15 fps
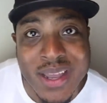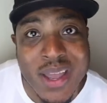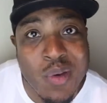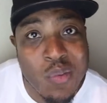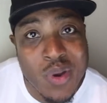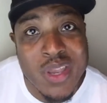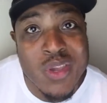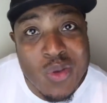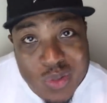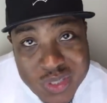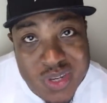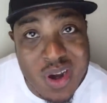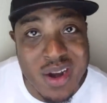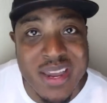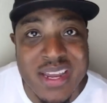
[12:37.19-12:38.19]
And when you
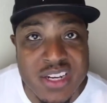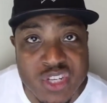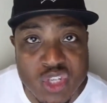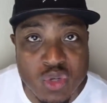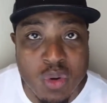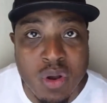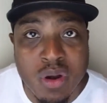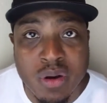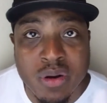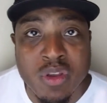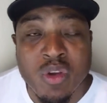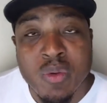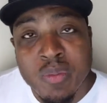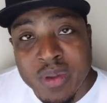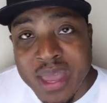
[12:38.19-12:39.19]
start getting stronger,
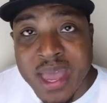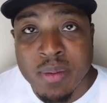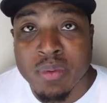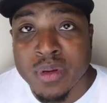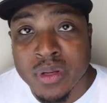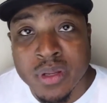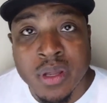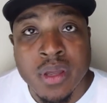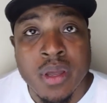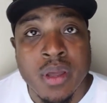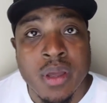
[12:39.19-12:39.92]
you'll be able to